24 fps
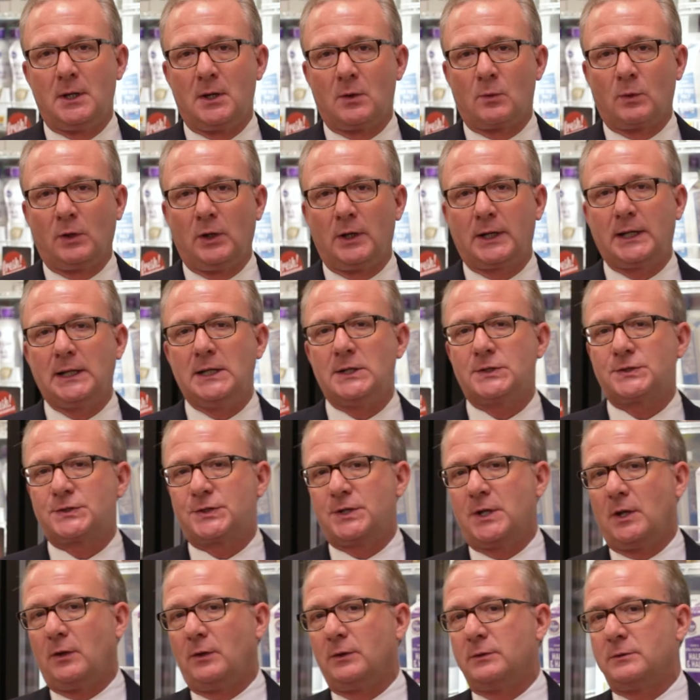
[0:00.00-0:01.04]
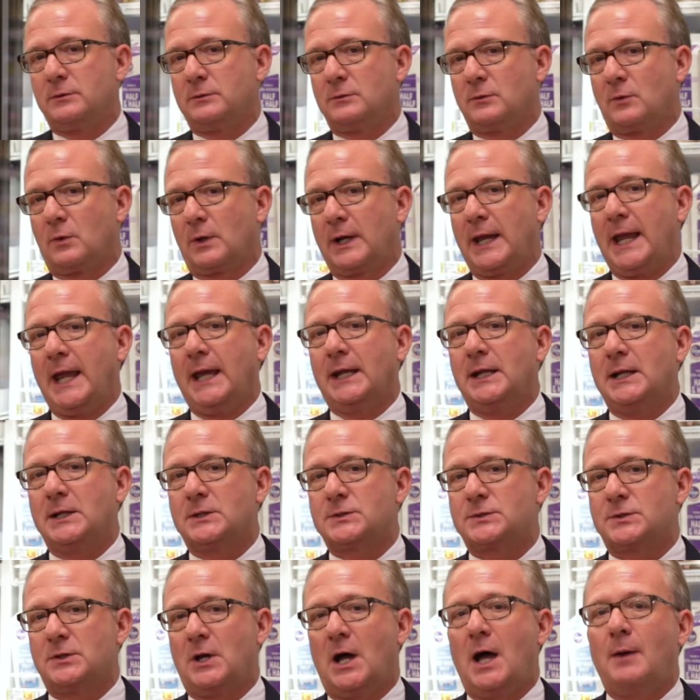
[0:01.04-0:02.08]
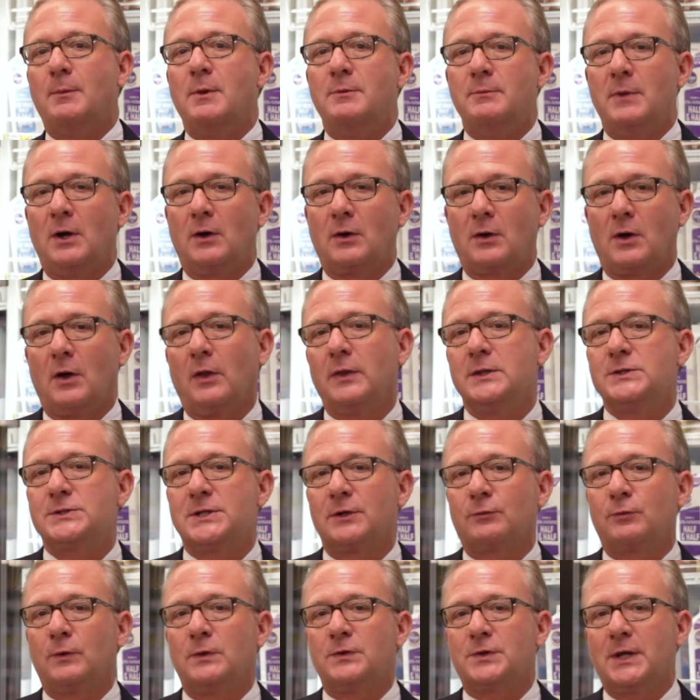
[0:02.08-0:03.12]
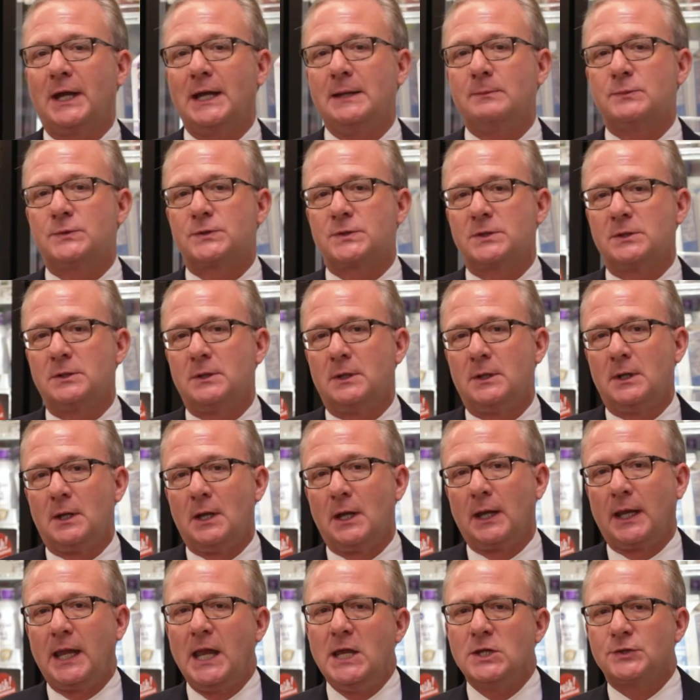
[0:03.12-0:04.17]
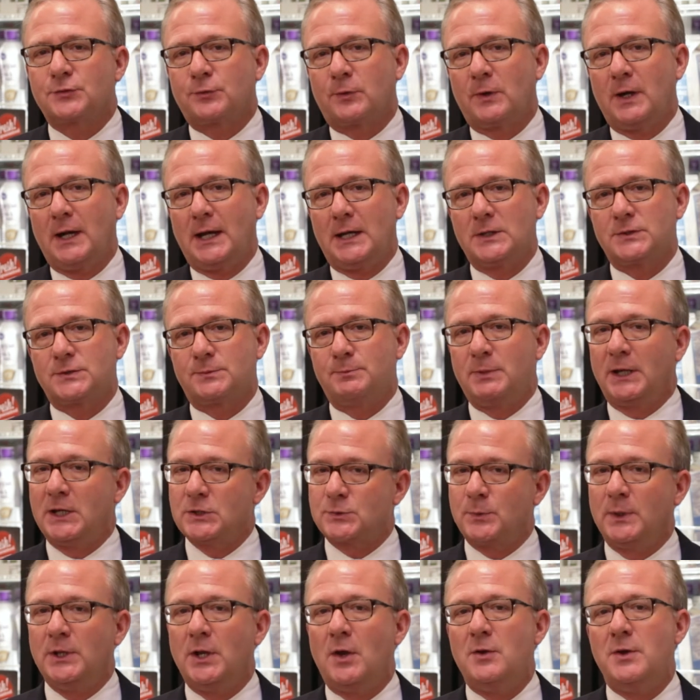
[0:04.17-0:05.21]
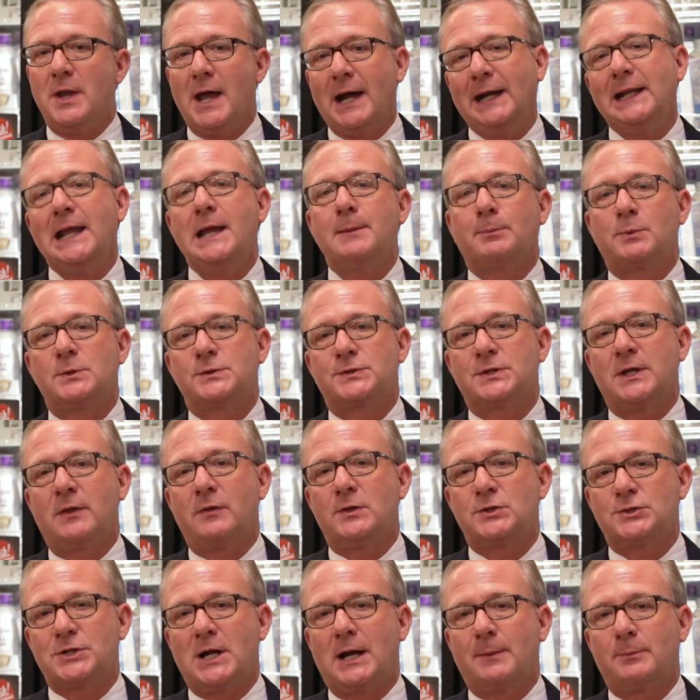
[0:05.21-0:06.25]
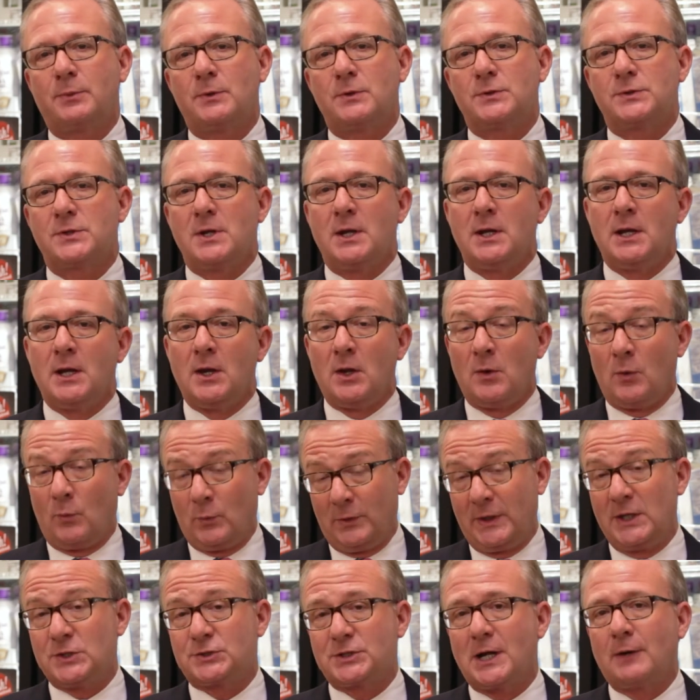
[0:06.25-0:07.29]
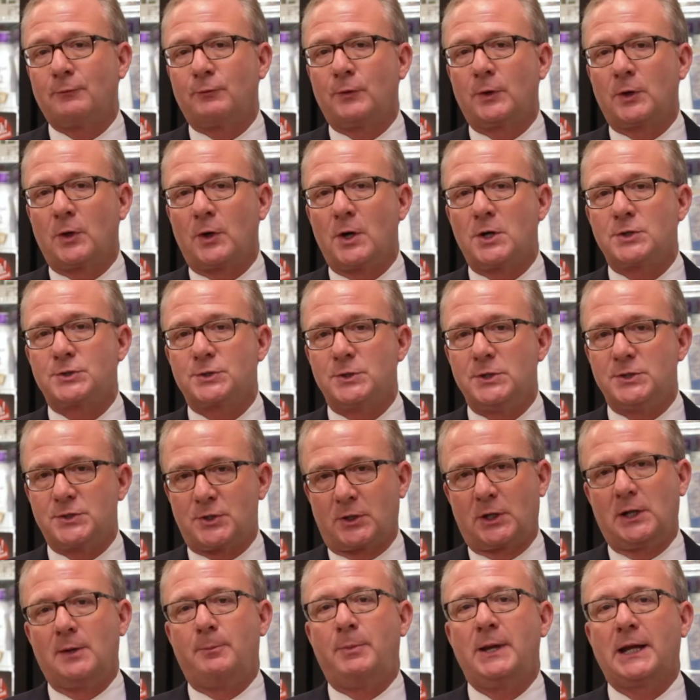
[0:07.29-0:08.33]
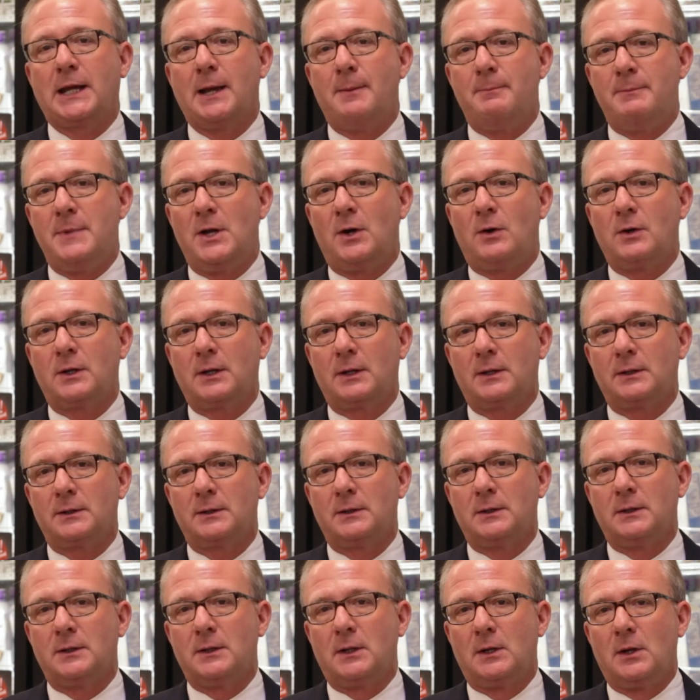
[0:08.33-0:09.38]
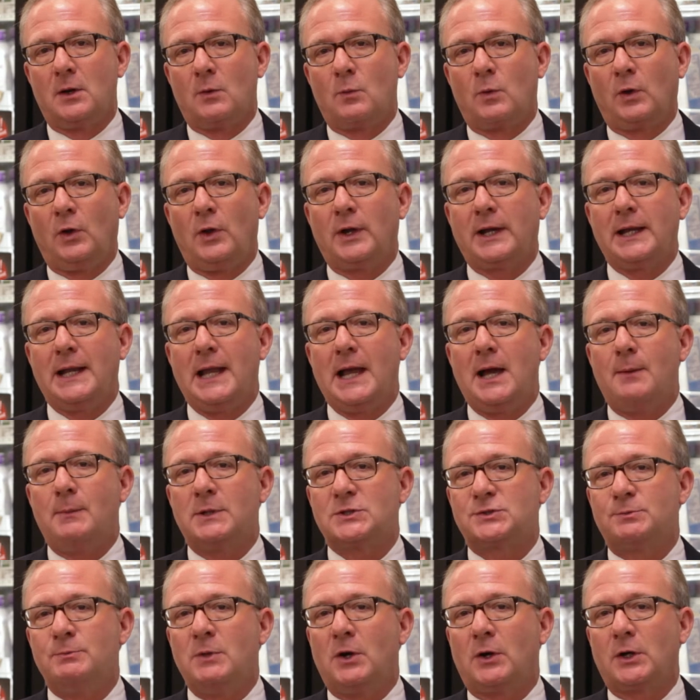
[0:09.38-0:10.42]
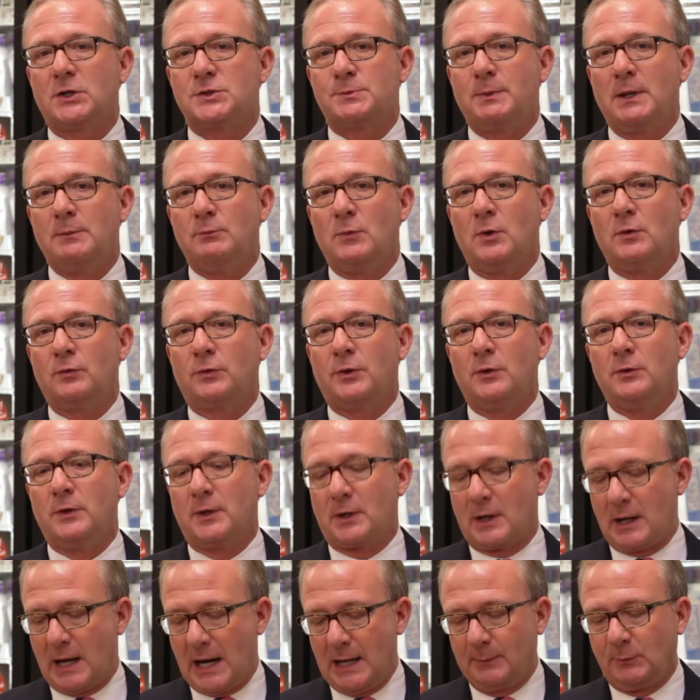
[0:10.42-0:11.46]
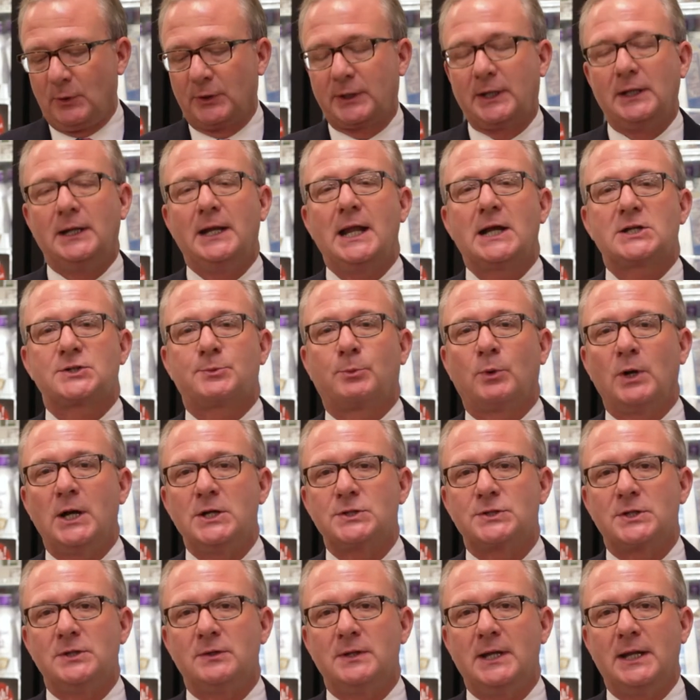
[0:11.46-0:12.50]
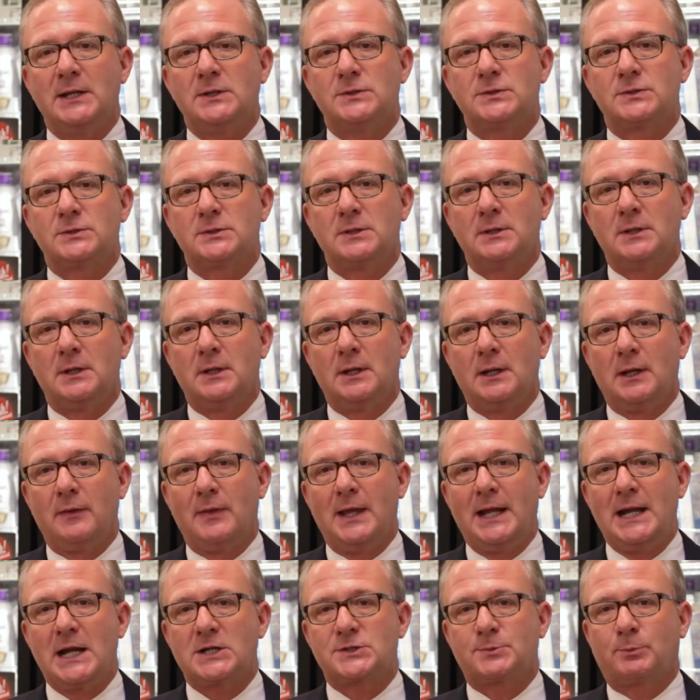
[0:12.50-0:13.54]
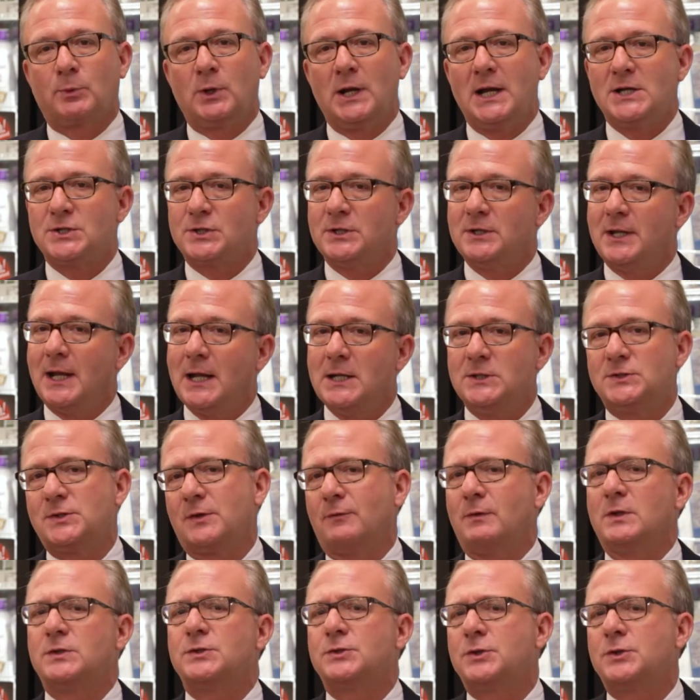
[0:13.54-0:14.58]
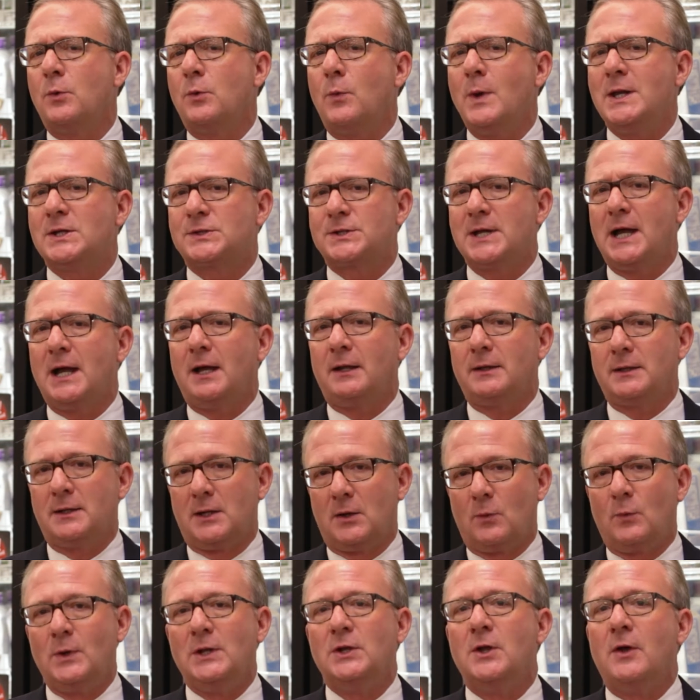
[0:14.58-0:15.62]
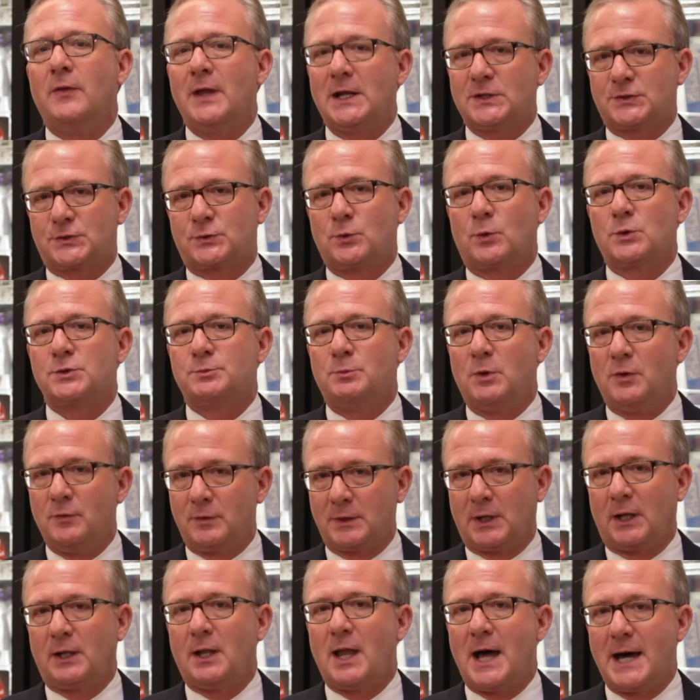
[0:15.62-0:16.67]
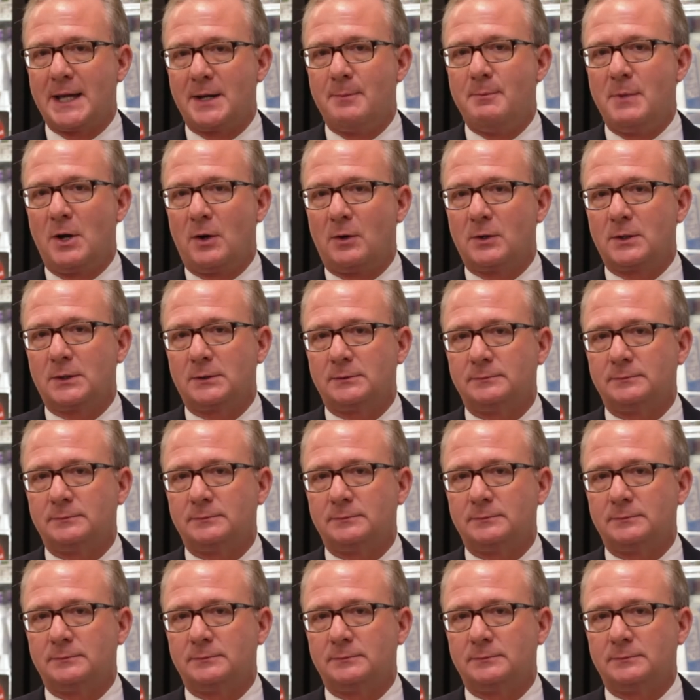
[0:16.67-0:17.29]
We're looking at silt, organics, almond milk, all these different types. Keys for us, because we know 98% of the shoppers, when they shop for groceries, are going to pick up milk. We're looking at how much milk is being moved through there. I'm looking at expiration dates. That expiration dates, if it's weeks out, we know that store's moving a lot of milk.